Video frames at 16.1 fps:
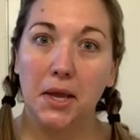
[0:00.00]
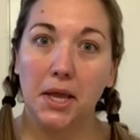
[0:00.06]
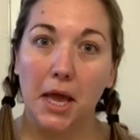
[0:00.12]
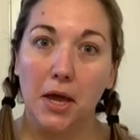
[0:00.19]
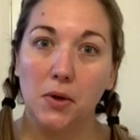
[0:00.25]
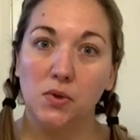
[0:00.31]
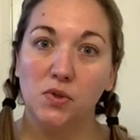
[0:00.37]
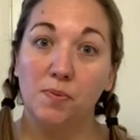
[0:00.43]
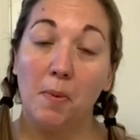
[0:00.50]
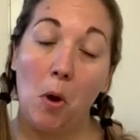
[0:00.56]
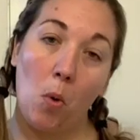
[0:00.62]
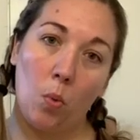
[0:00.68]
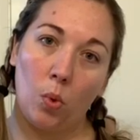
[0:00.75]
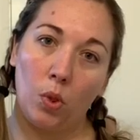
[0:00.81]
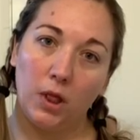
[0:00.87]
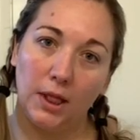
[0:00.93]
it goes,
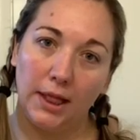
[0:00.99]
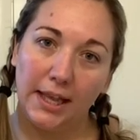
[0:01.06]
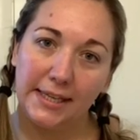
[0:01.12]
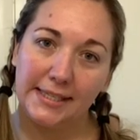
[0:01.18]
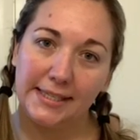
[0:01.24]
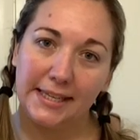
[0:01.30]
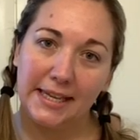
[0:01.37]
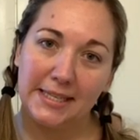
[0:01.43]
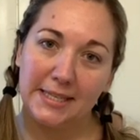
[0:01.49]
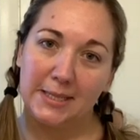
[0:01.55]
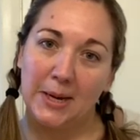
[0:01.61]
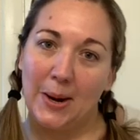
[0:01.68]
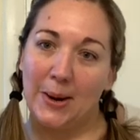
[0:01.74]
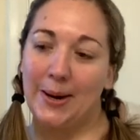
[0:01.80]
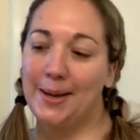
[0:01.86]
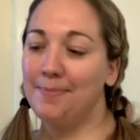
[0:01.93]
but let's get
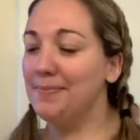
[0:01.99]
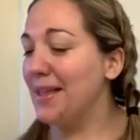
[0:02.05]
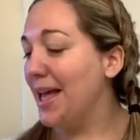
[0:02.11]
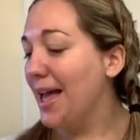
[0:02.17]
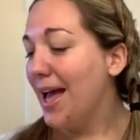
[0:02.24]
started.